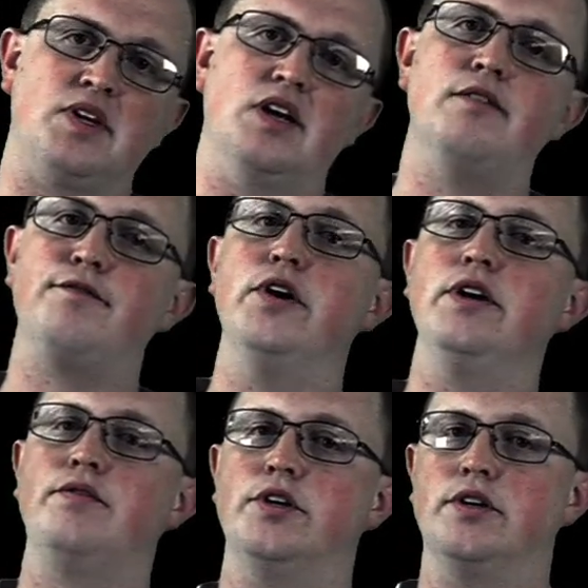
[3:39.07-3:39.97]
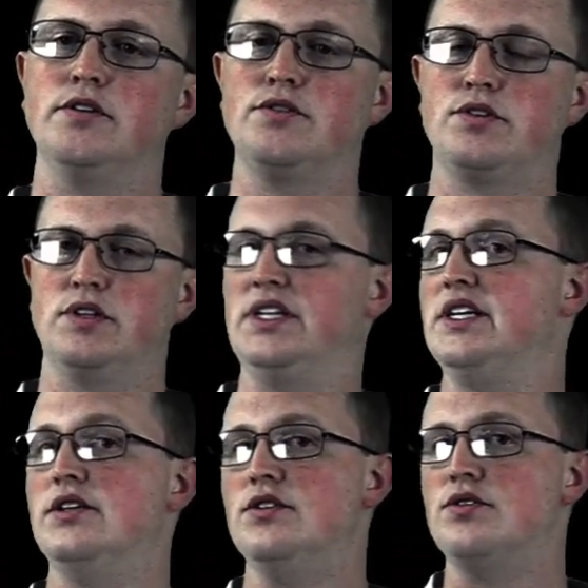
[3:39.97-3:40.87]
a friend of yours
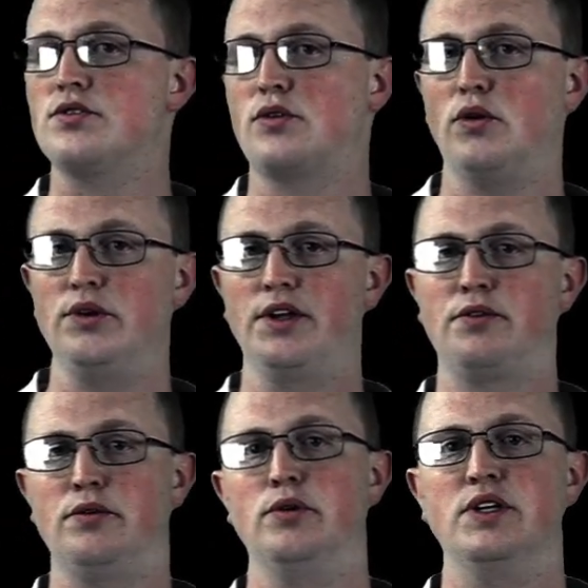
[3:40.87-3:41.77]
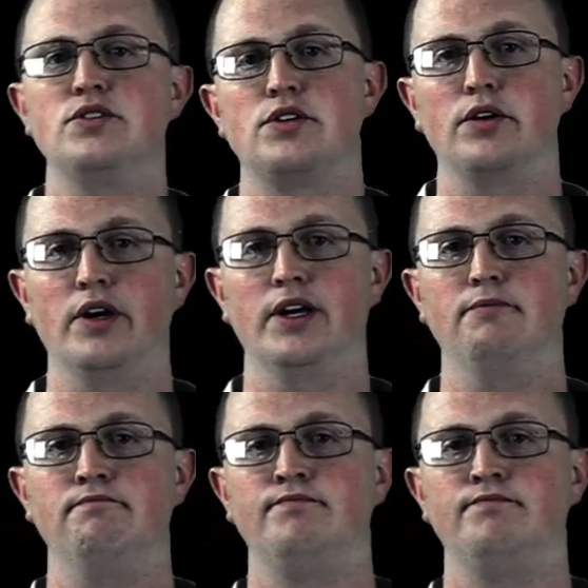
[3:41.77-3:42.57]
is scrolling through Instagram